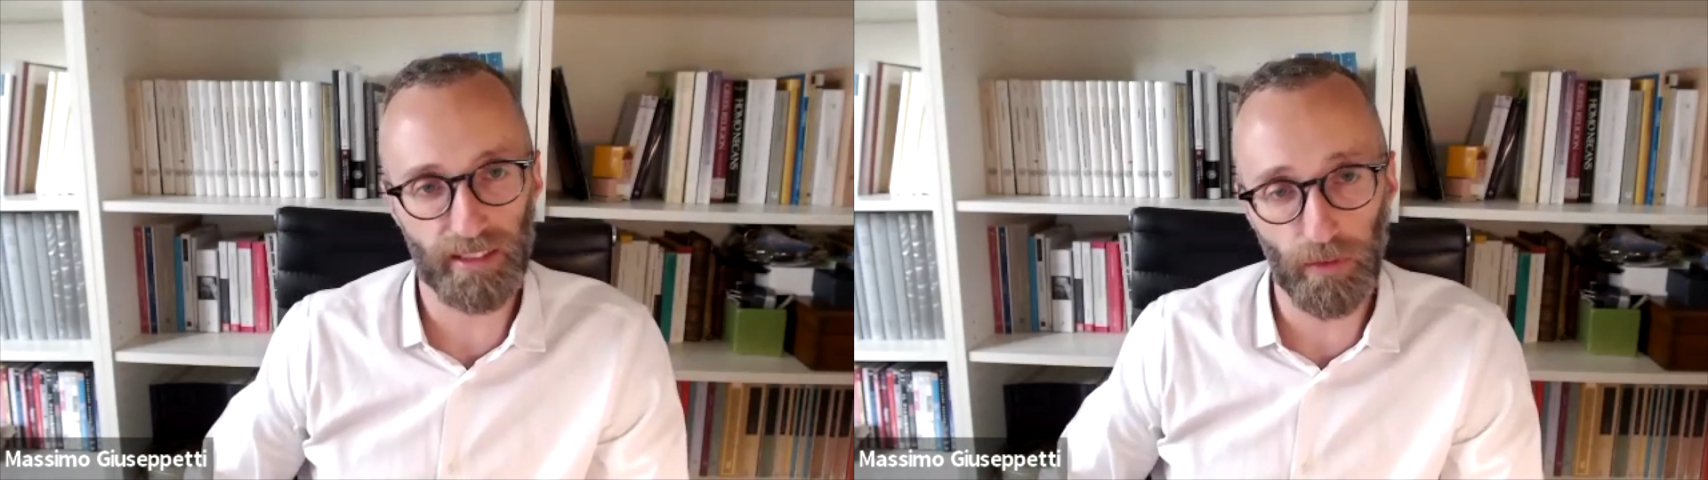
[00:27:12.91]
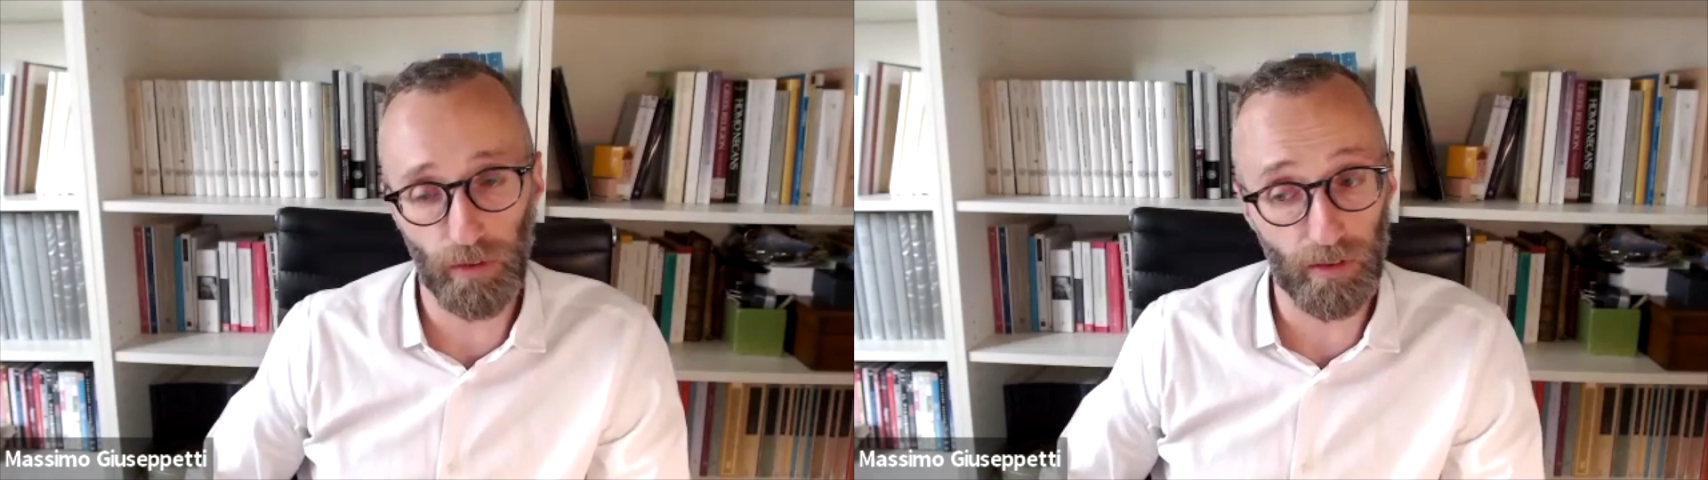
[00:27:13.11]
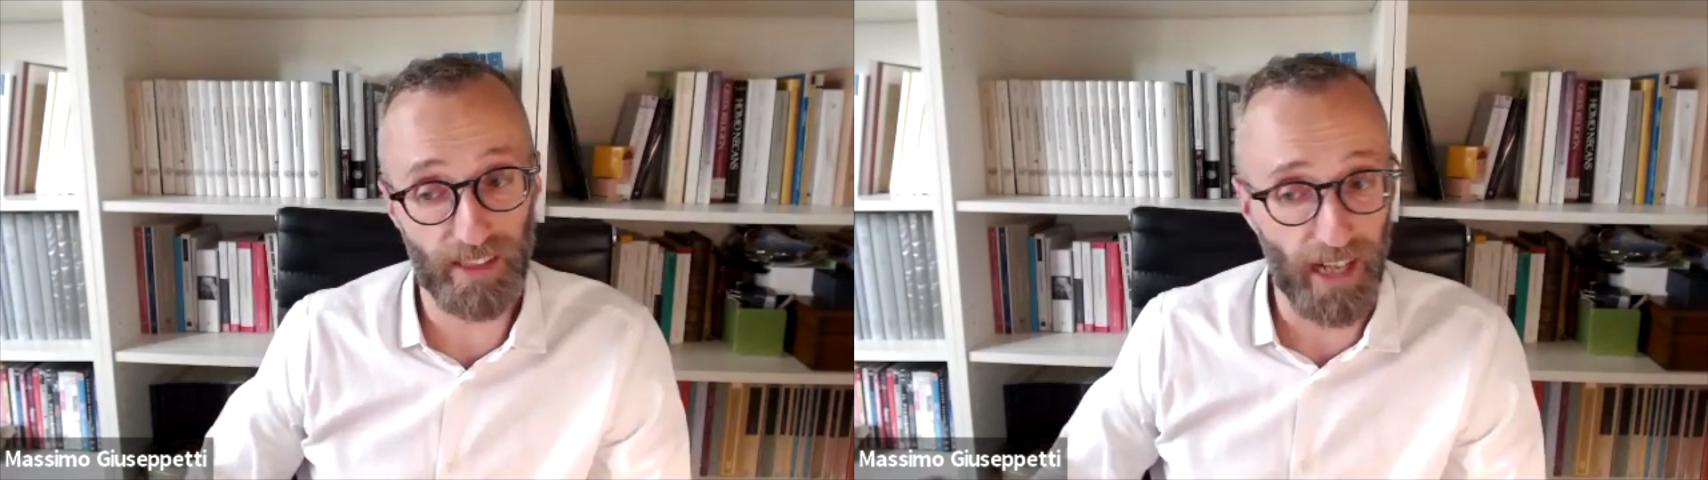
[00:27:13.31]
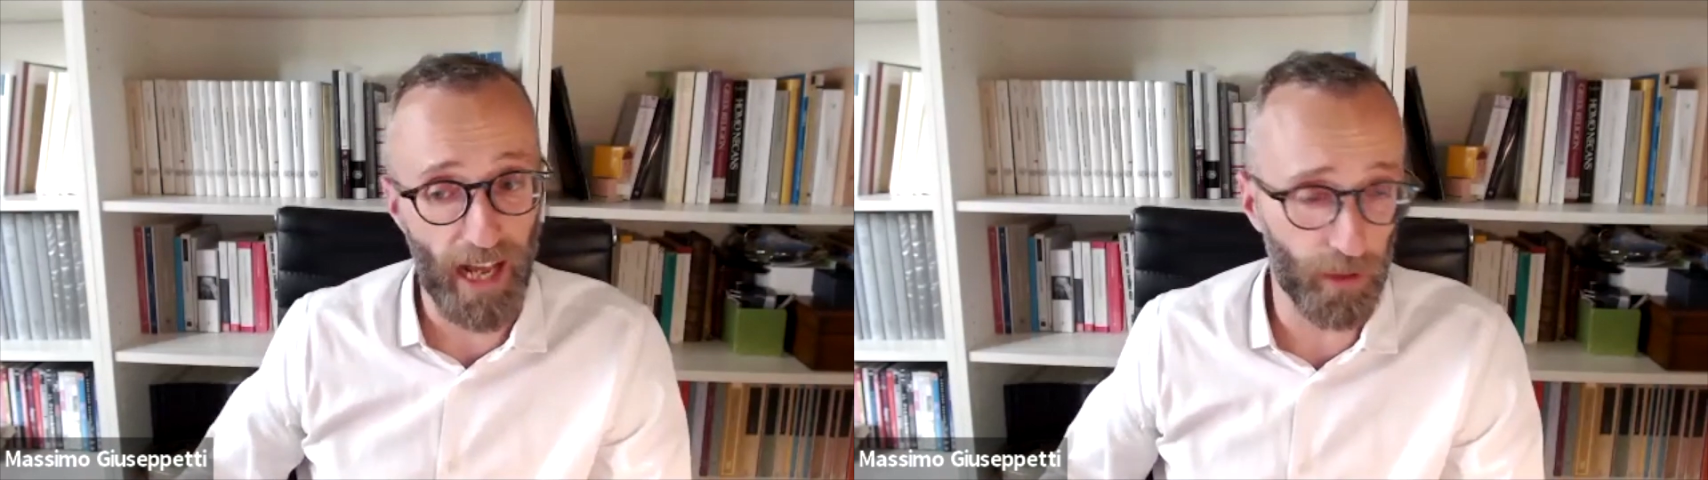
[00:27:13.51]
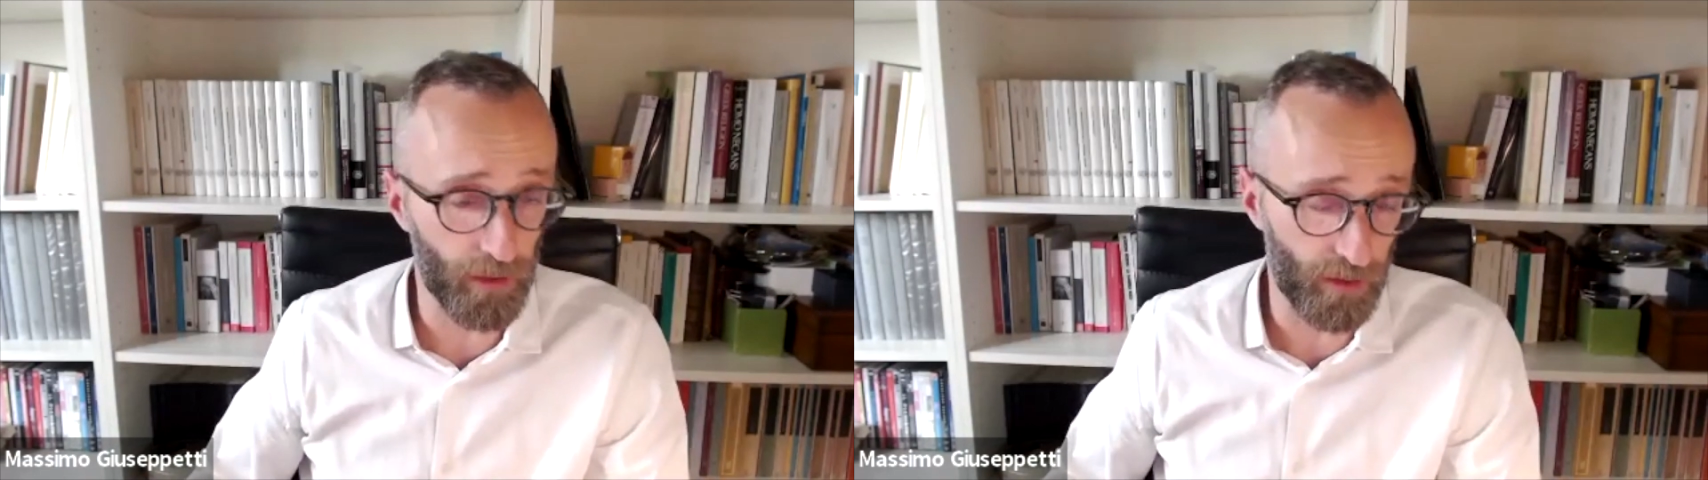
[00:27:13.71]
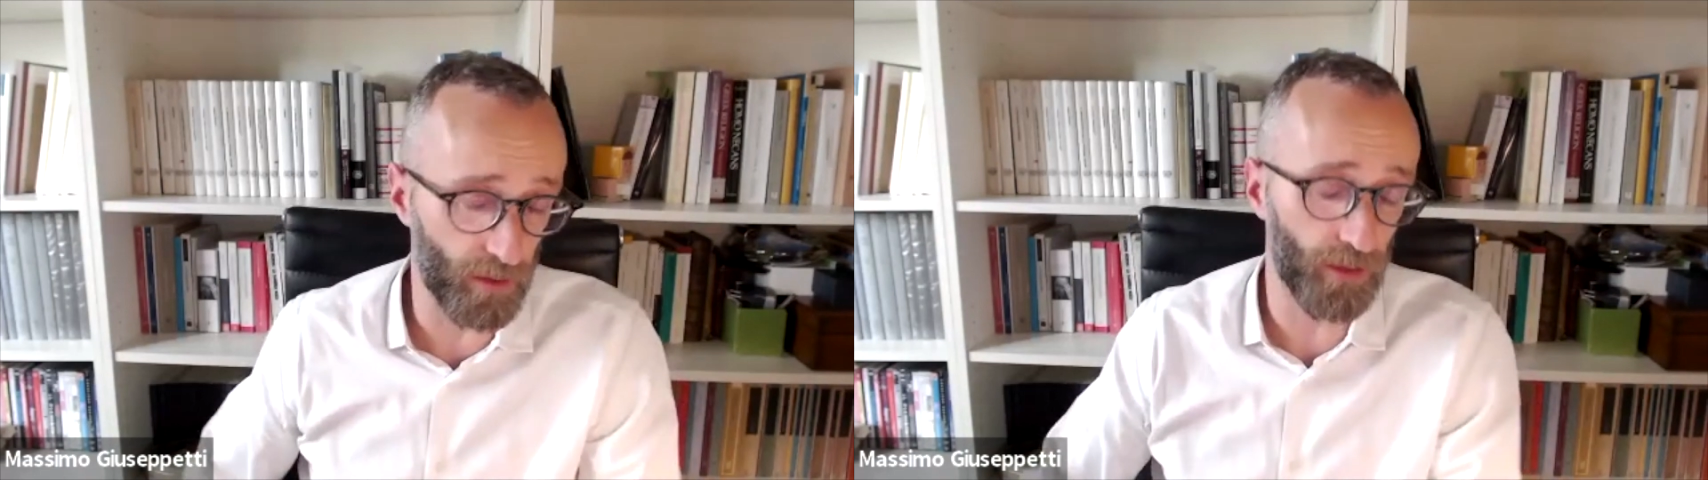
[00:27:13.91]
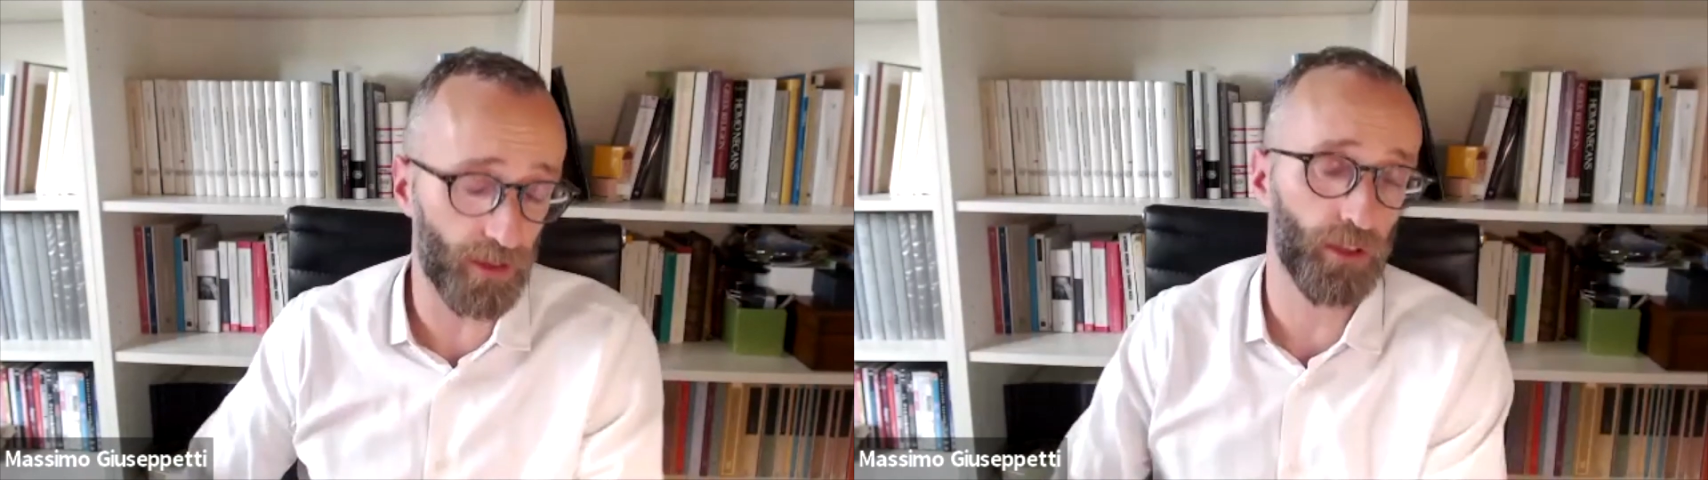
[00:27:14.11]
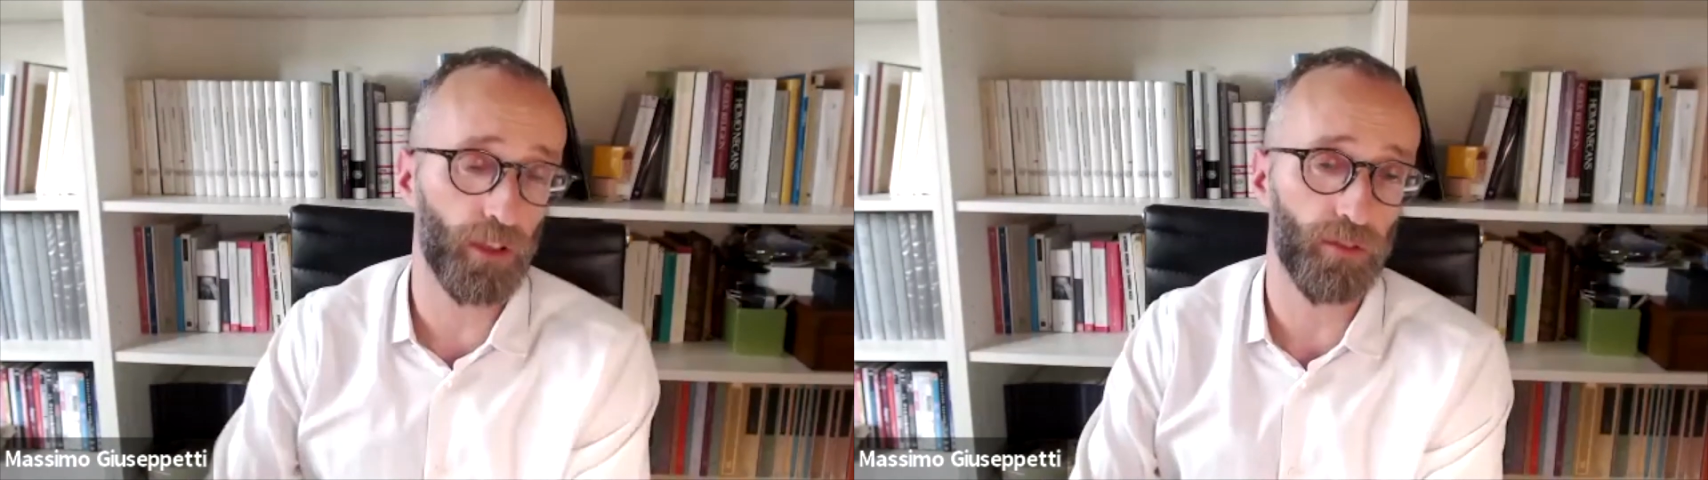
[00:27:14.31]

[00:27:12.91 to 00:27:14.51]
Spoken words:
several scenarios also